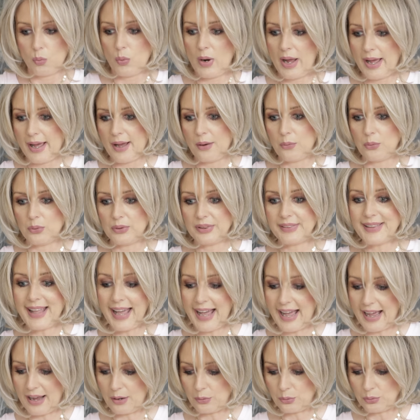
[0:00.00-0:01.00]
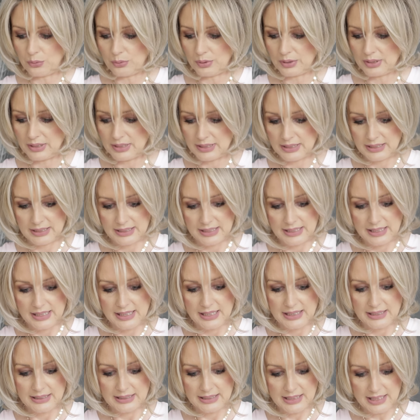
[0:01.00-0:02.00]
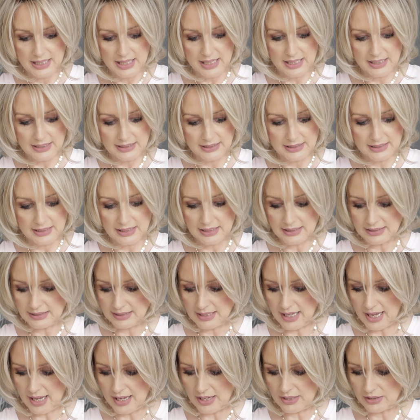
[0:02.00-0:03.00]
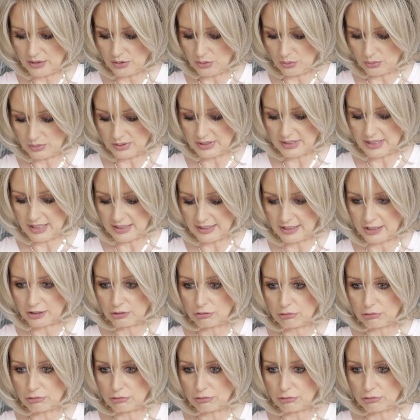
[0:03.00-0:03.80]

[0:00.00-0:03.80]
Well, now this looks like a